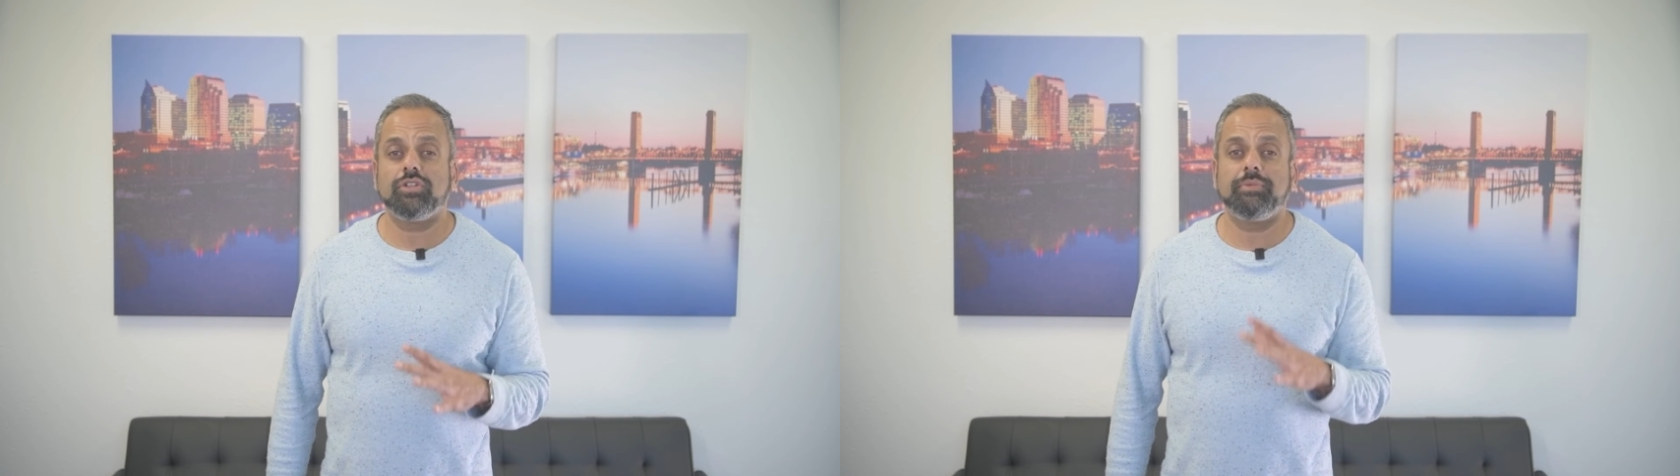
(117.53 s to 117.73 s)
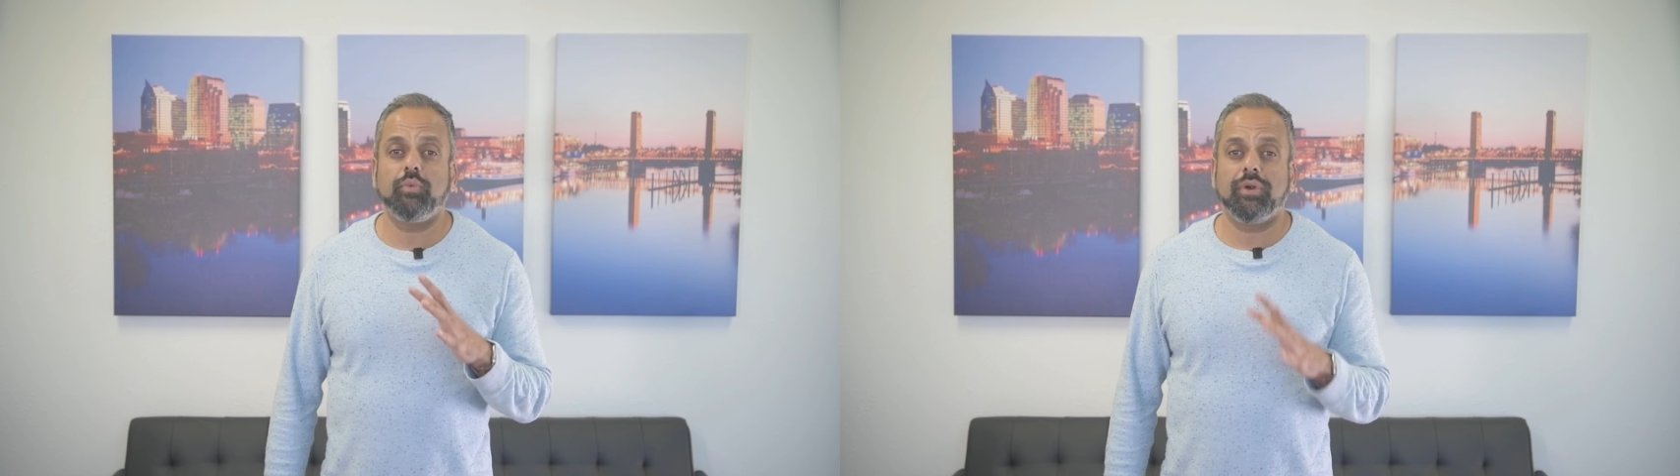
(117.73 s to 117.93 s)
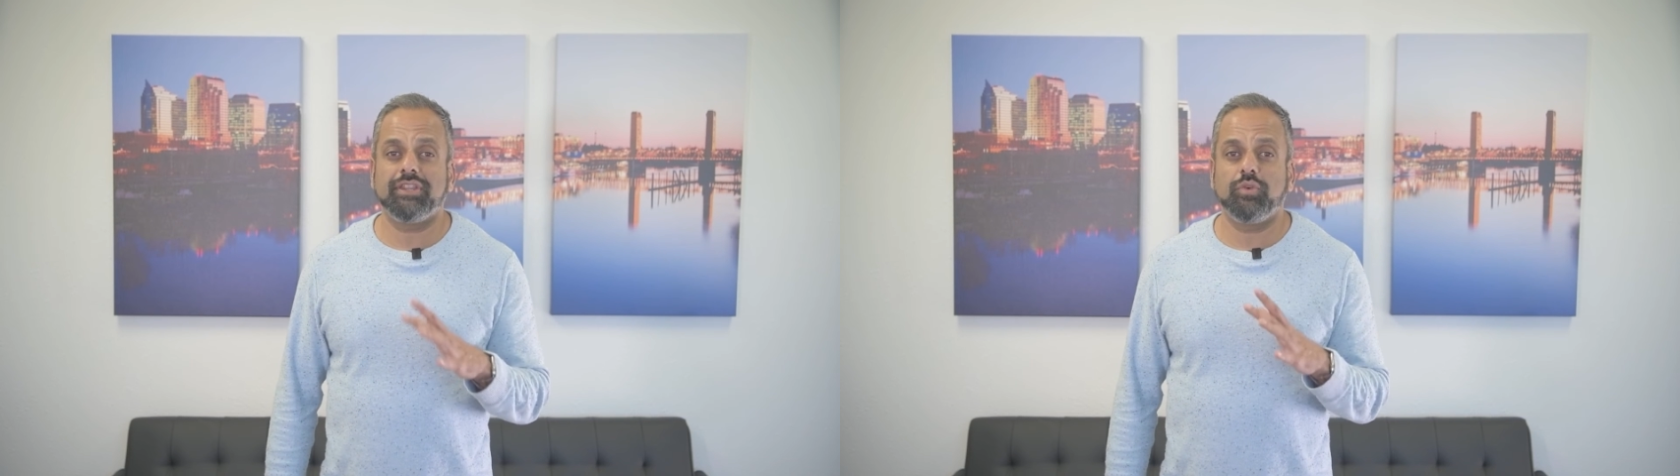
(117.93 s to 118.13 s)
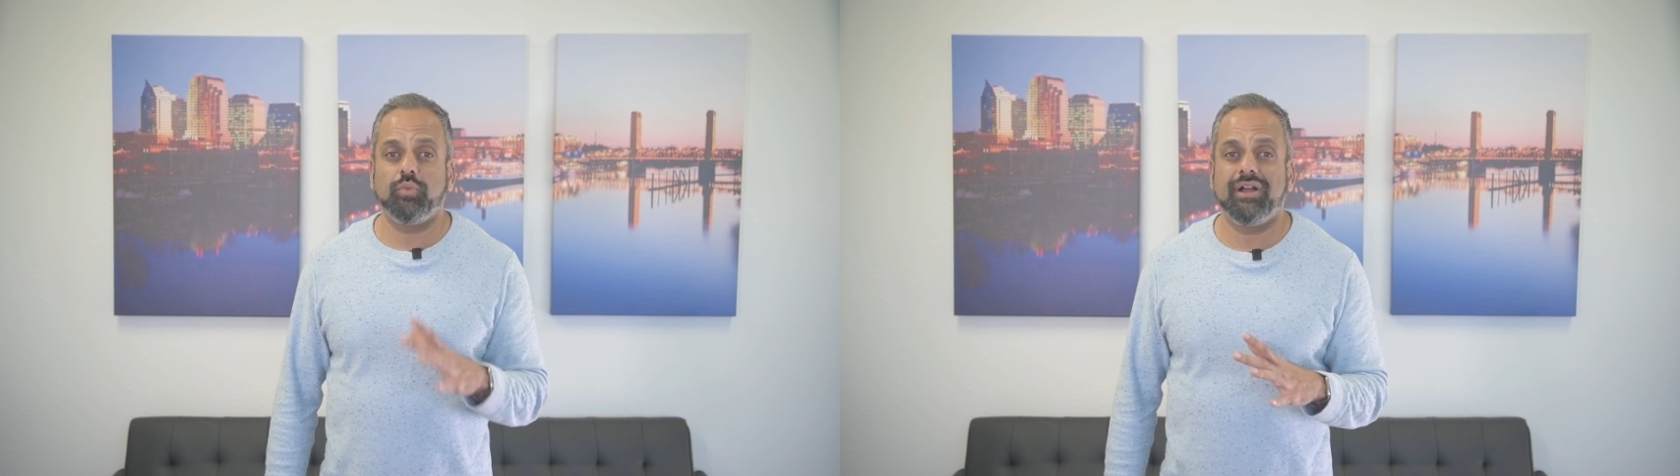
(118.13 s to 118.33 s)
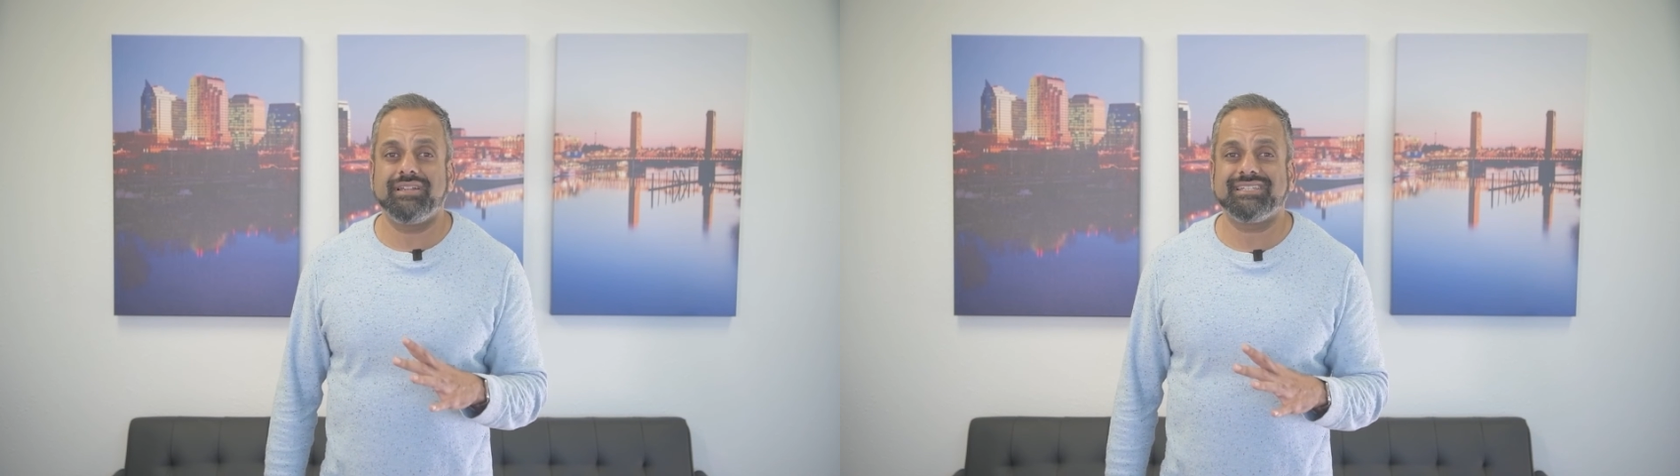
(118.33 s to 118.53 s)
to be one of the
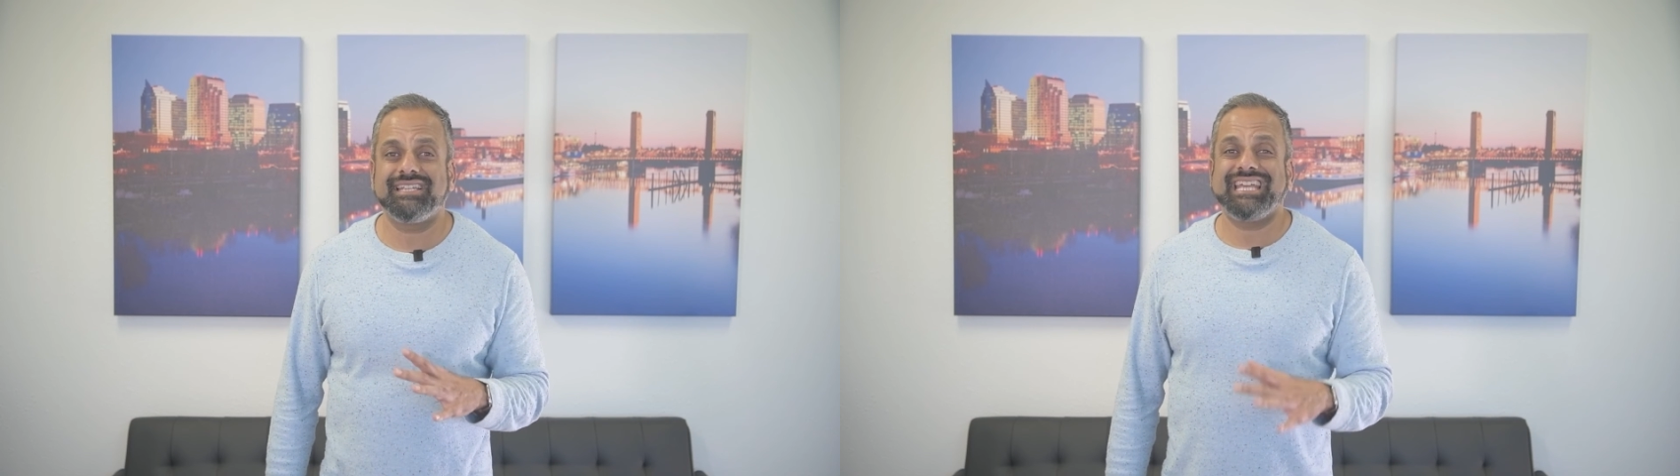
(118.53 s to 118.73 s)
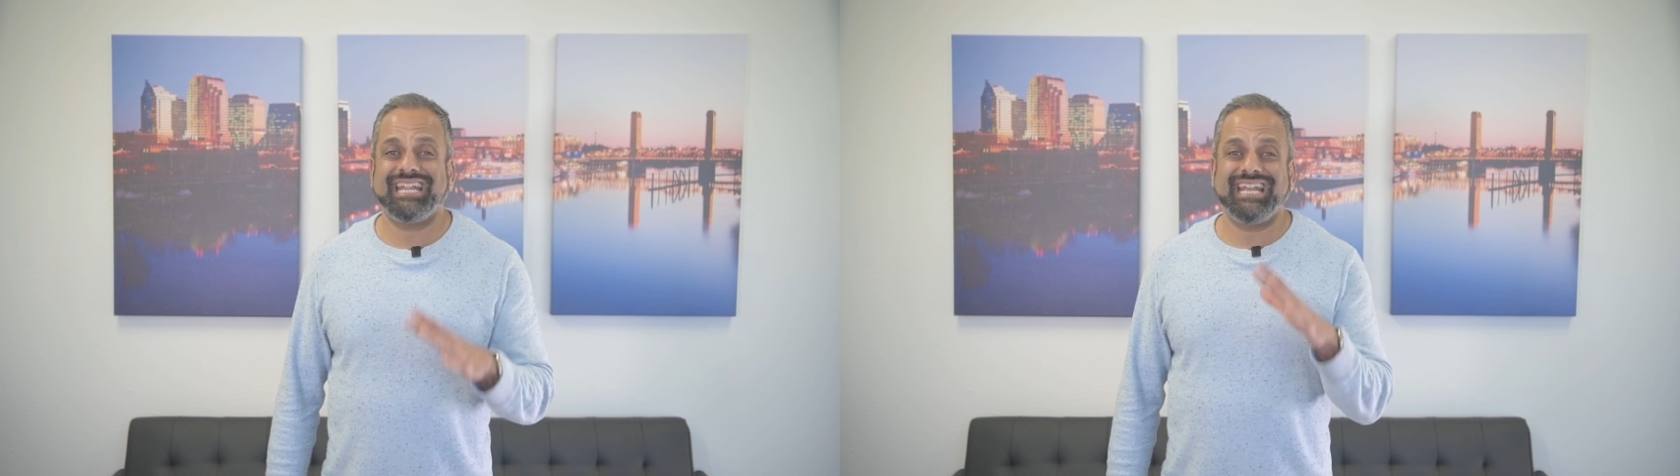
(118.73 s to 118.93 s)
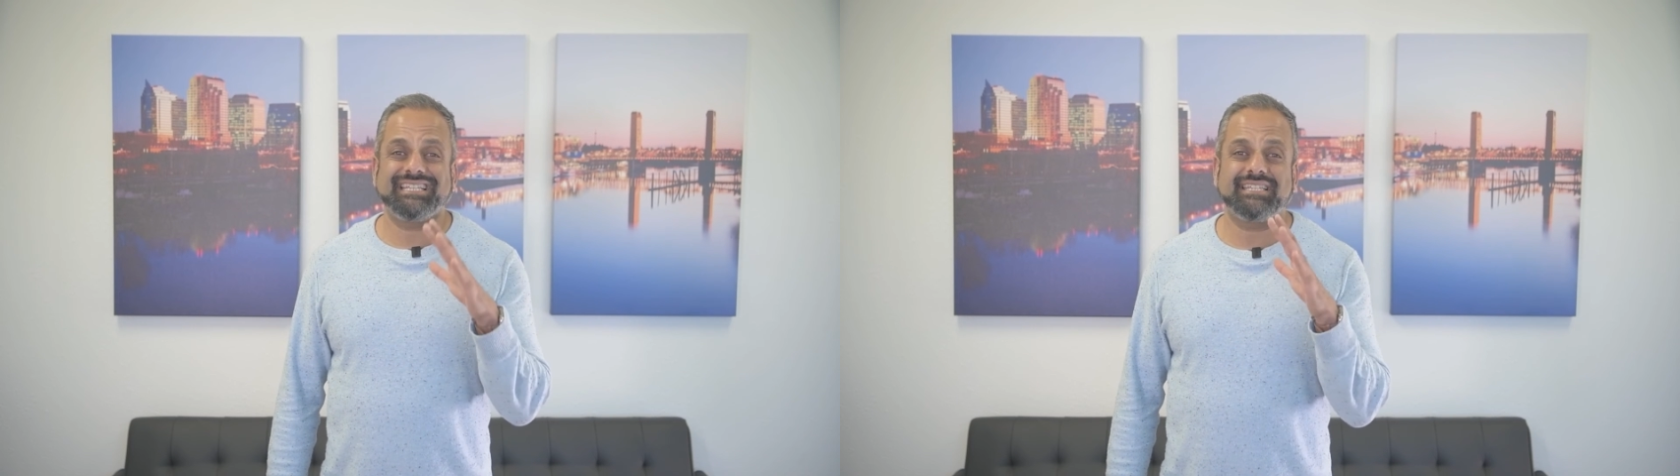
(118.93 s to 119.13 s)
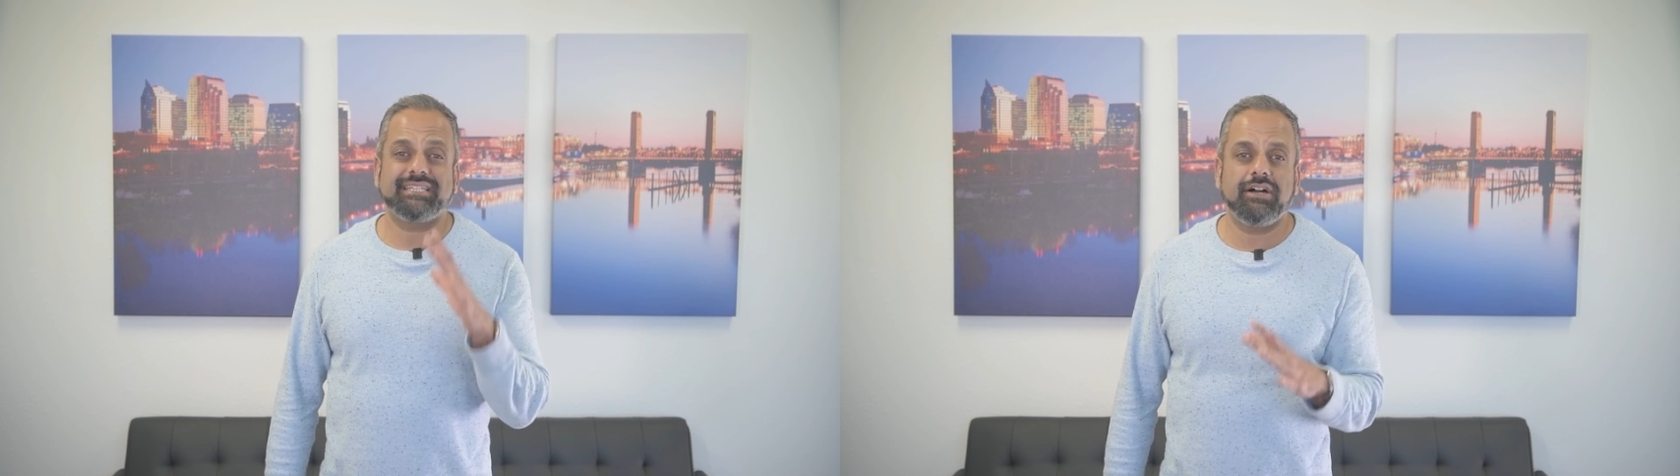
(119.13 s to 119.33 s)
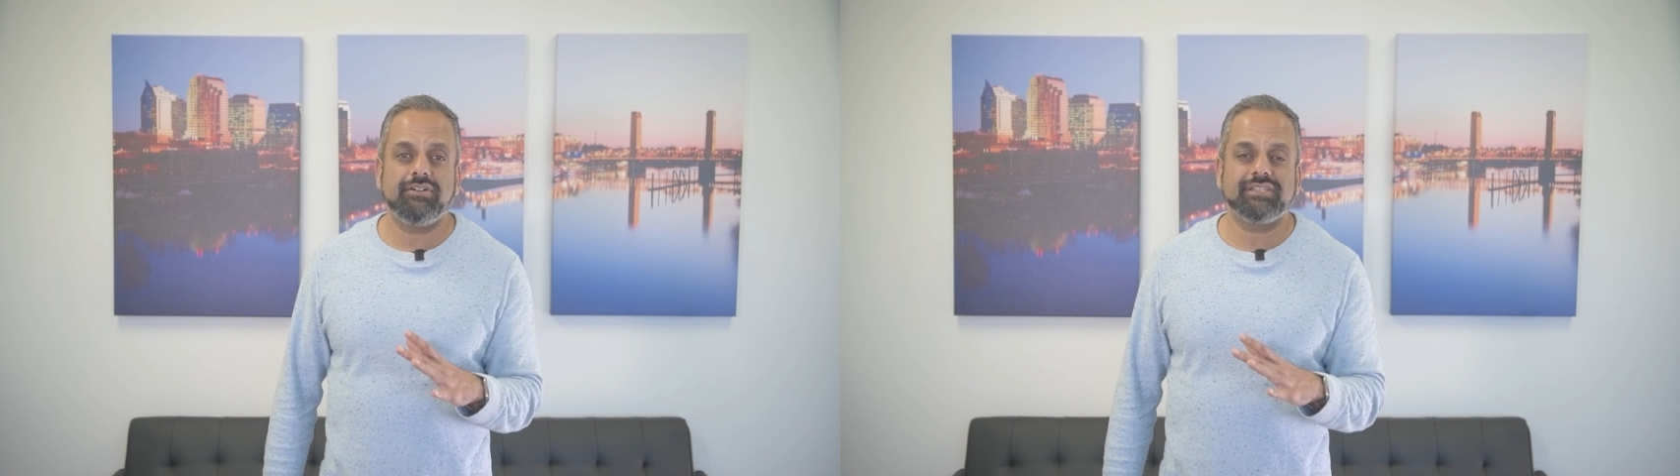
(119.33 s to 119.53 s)
ones that
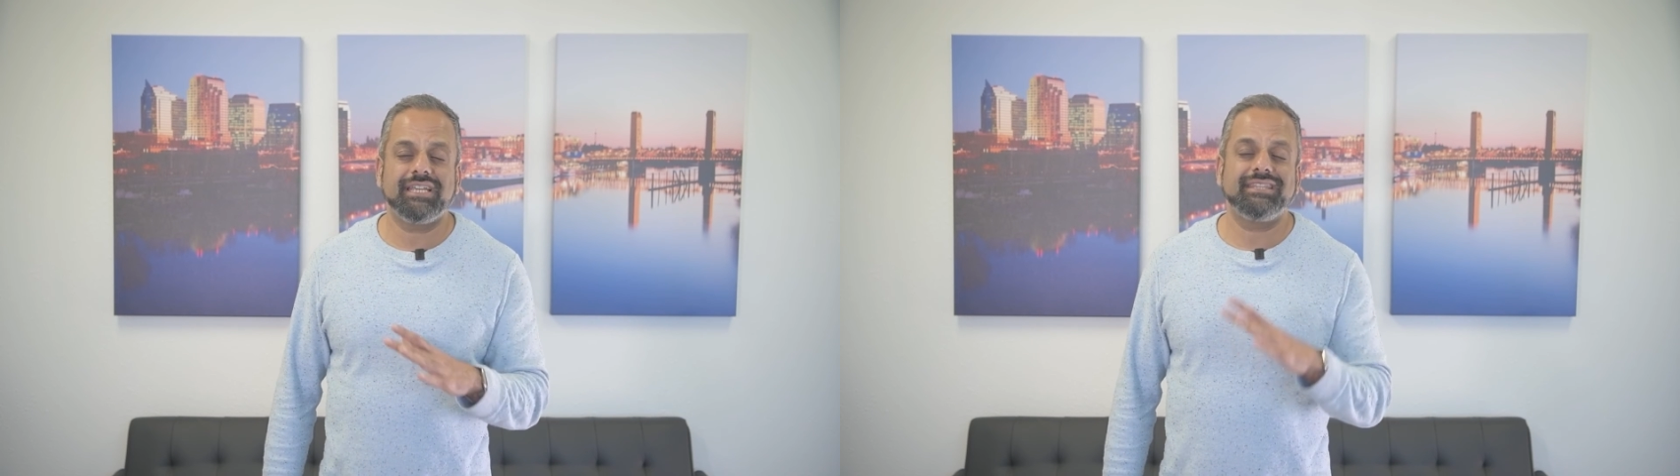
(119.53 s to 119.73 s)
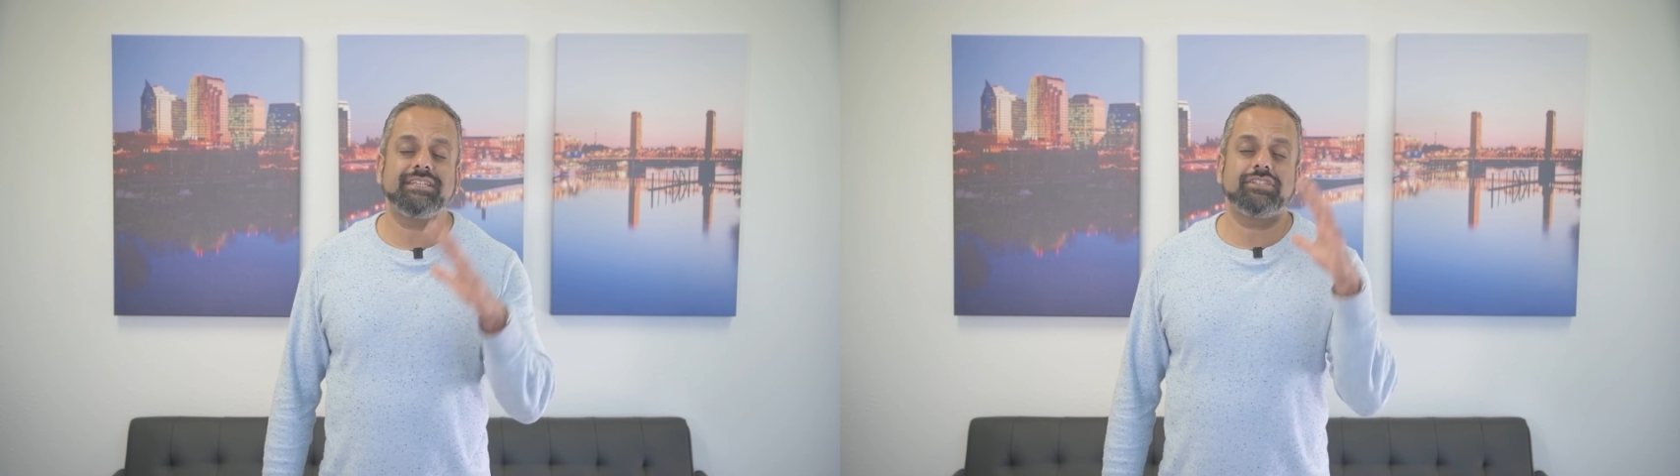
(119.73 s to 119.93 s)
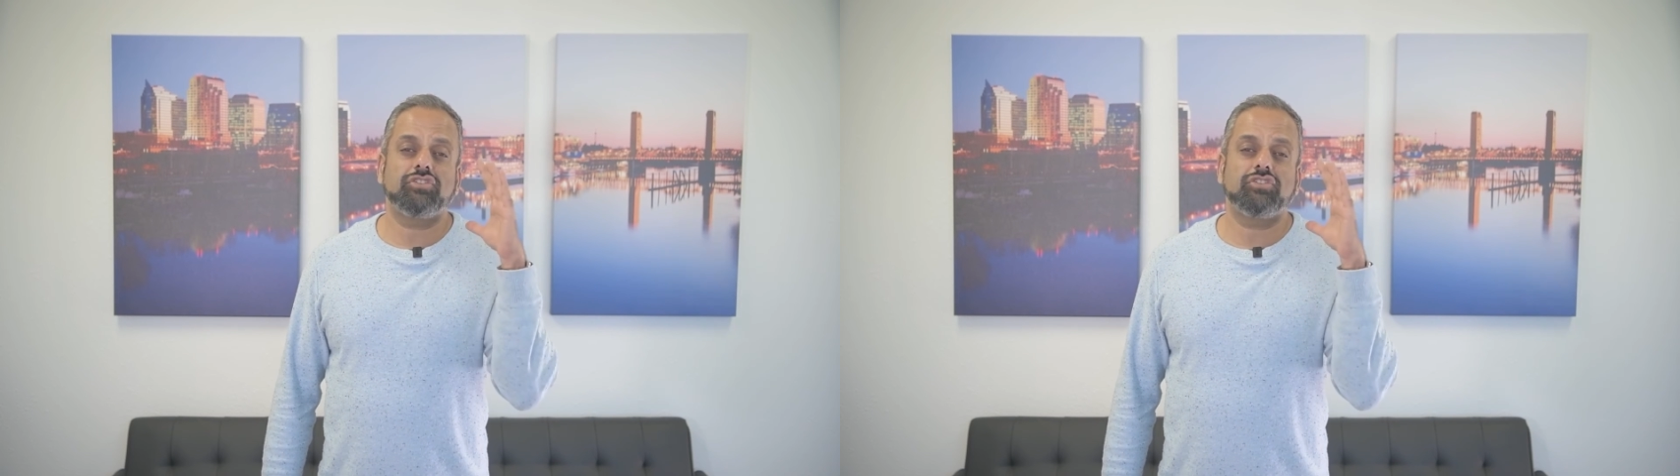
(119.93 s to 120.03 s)
excels in this